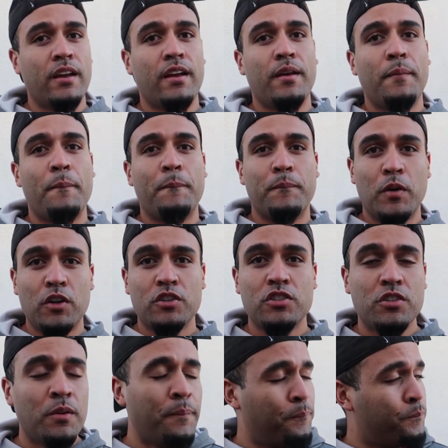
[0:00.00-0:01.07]
A
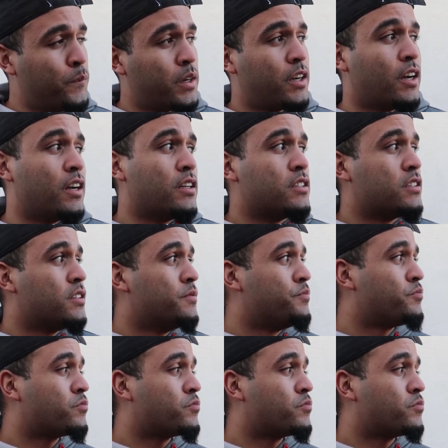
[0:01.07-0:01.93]
merch because